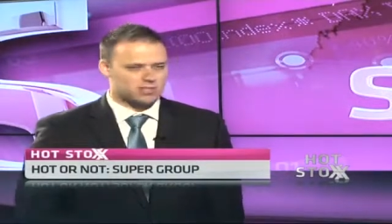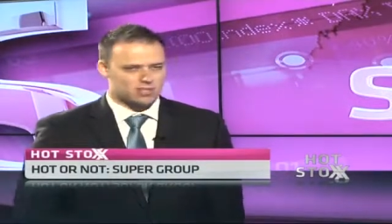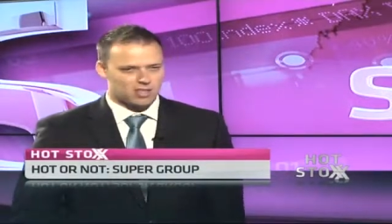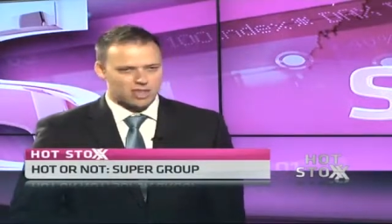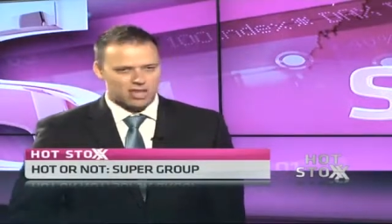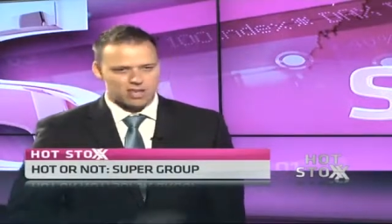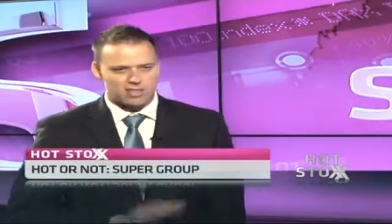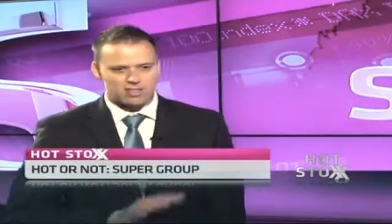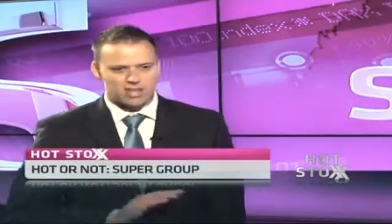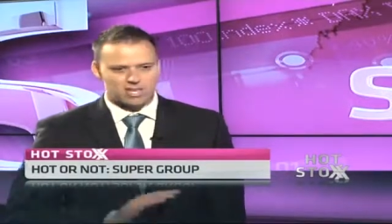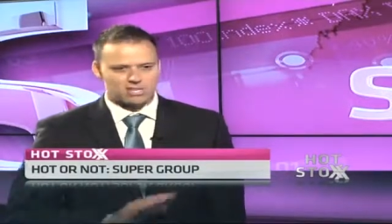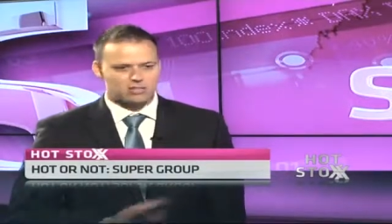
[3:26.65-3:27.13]
So
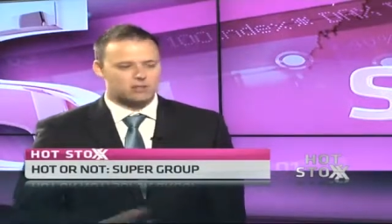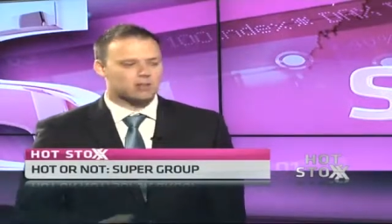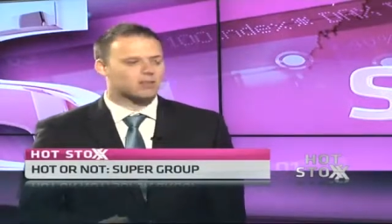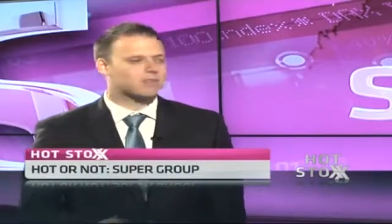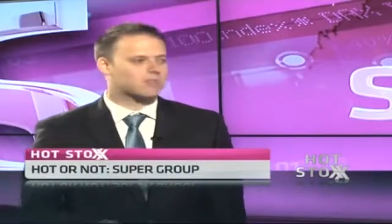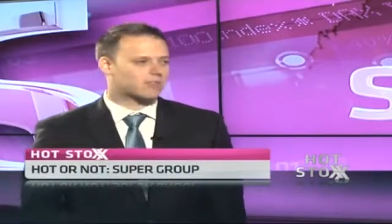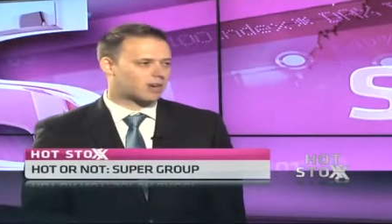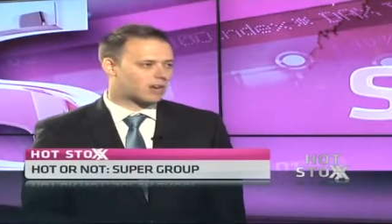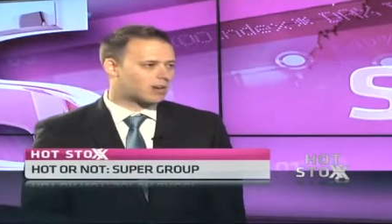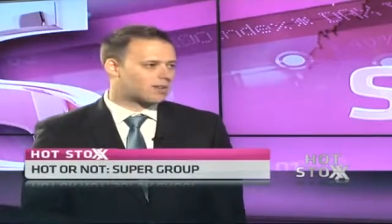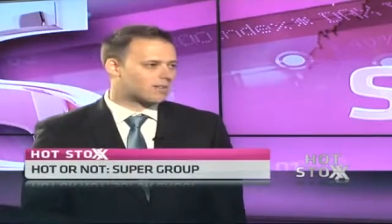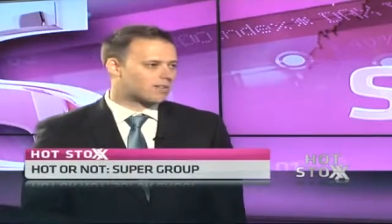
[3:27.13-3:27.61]
they're
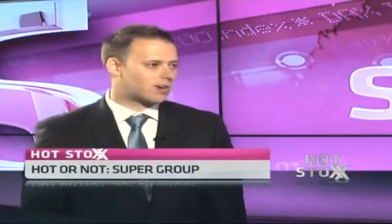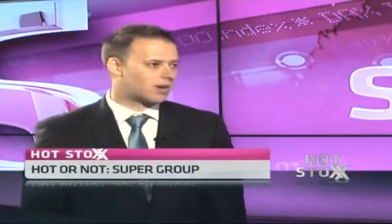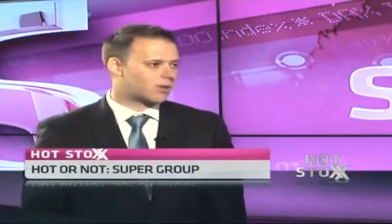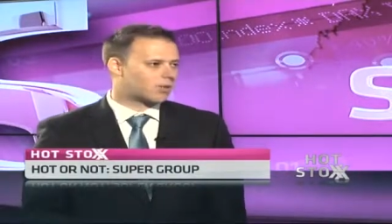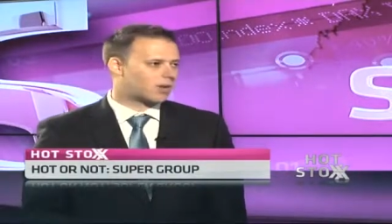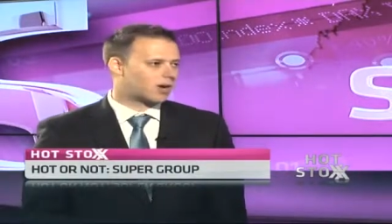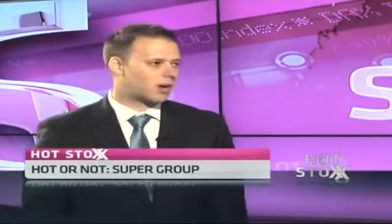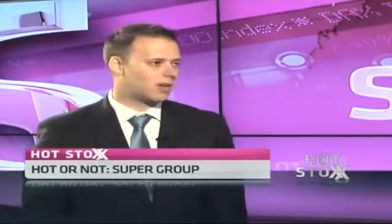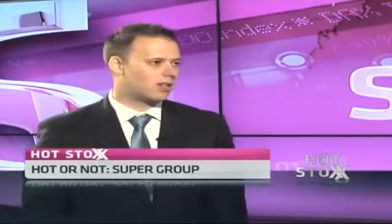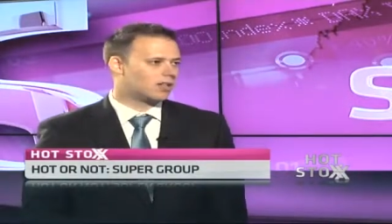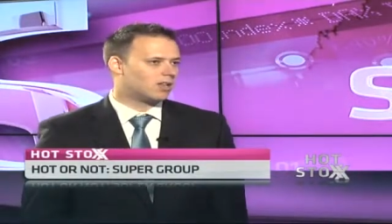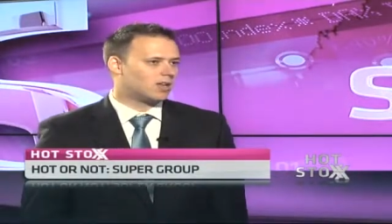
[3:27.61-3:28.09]
doing very
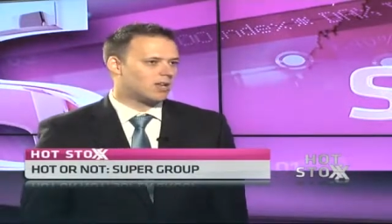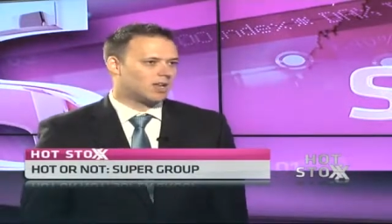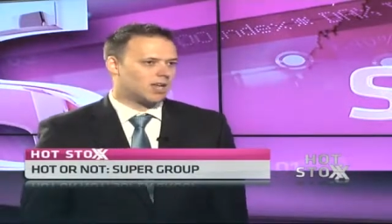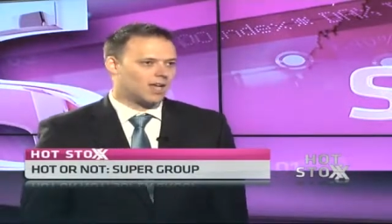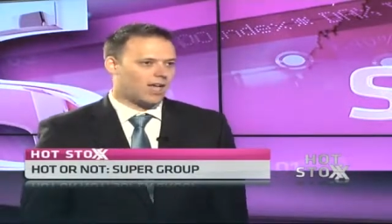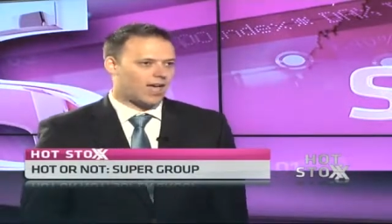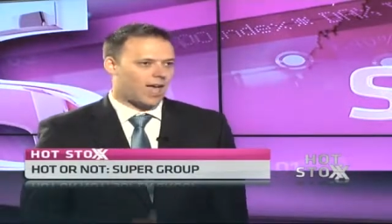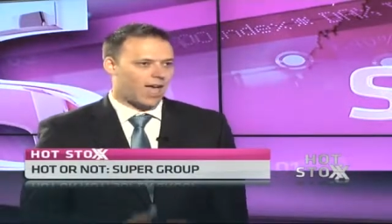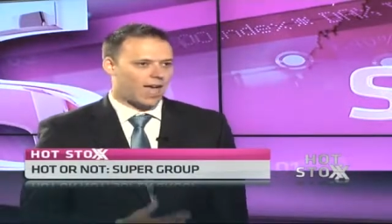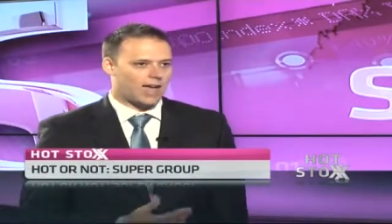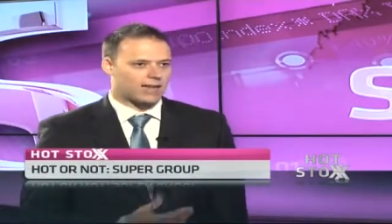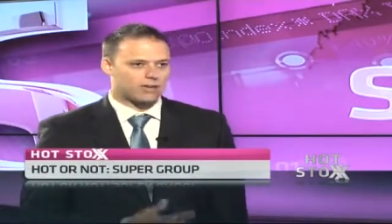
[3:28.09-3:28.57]
well,
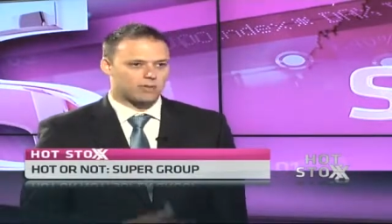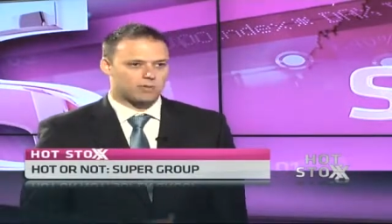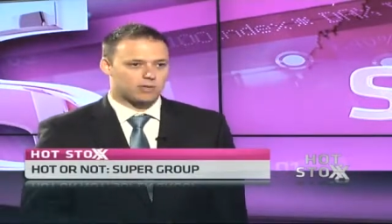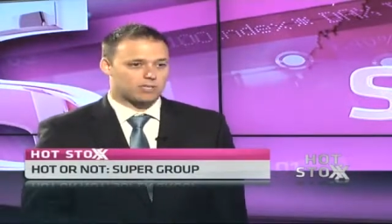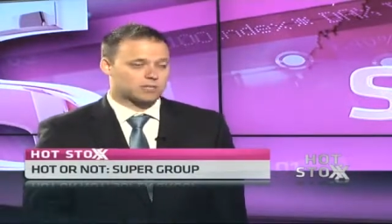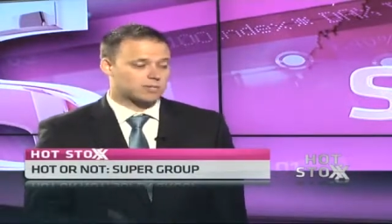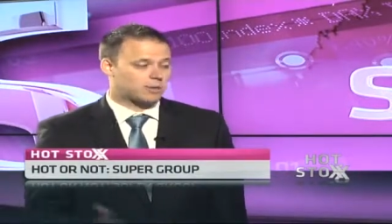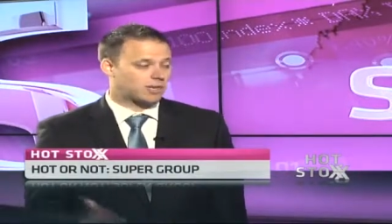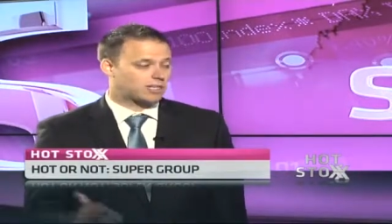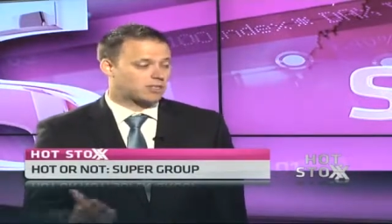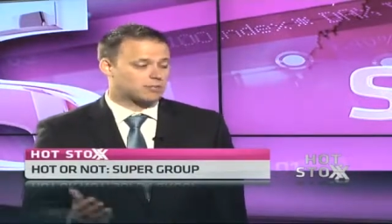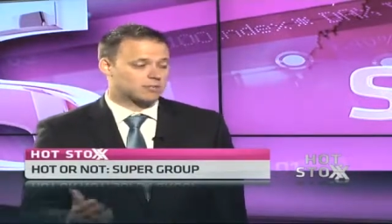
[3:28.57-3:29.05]
and we
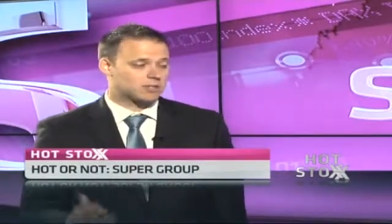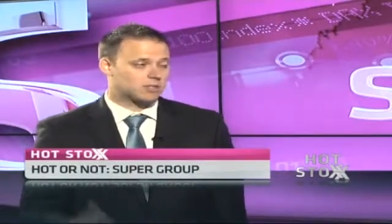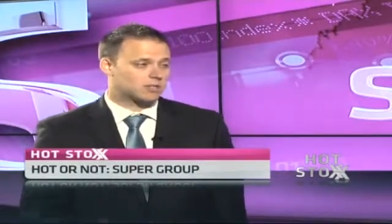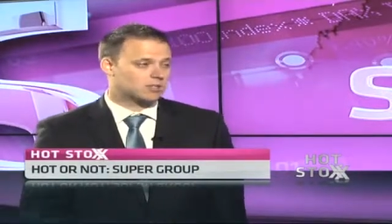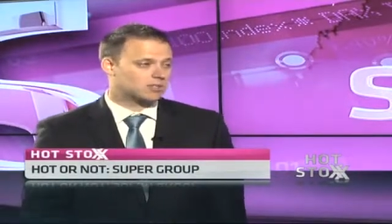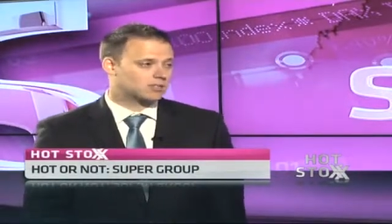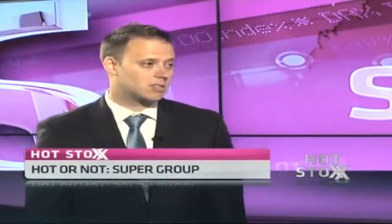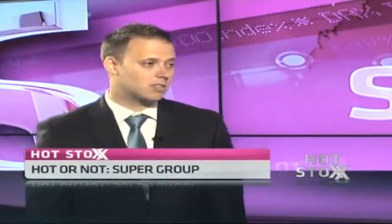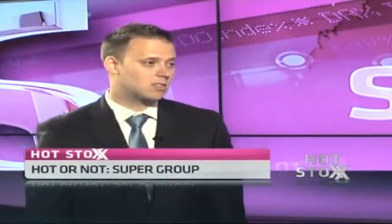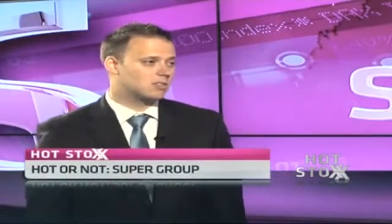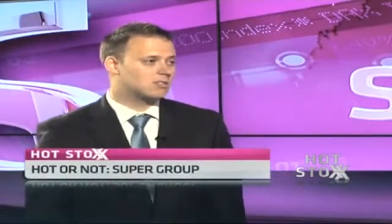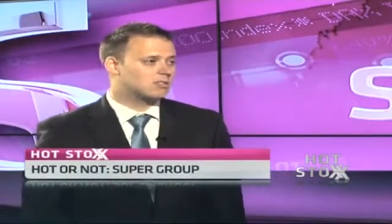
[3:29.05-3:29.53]
expect them to
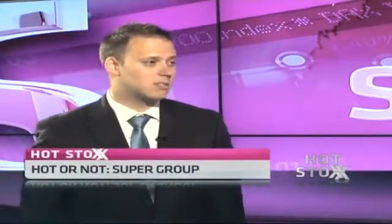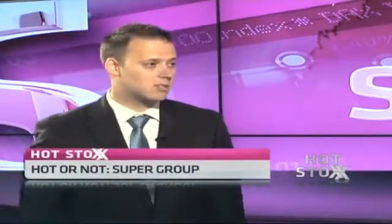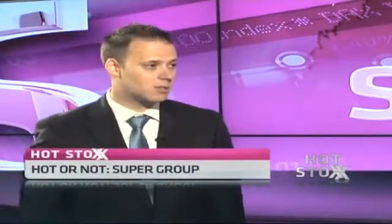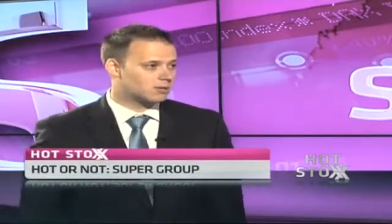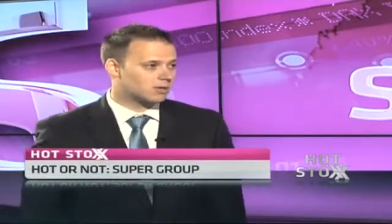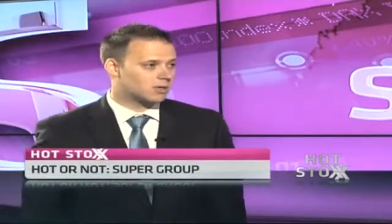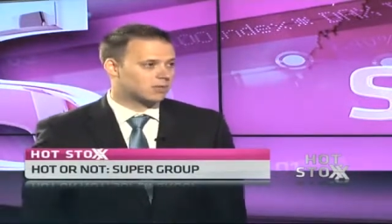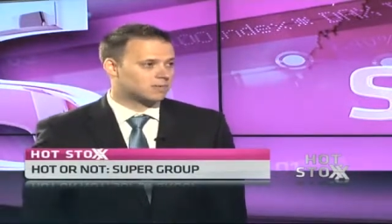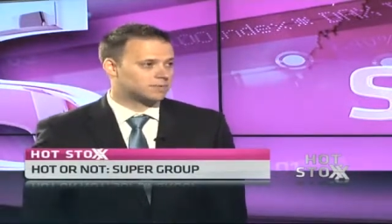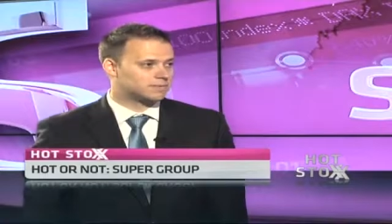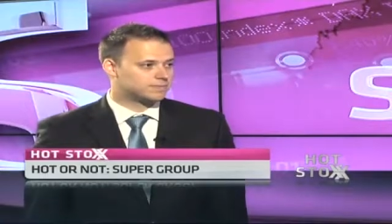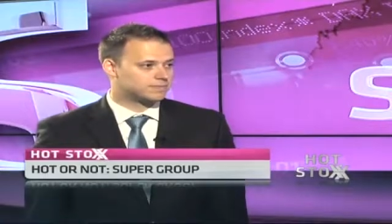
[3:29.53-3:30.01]
continue to
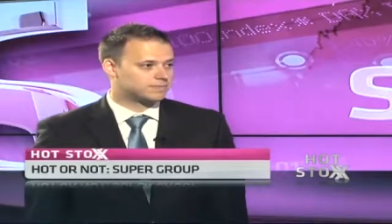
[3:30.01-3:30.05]
do well.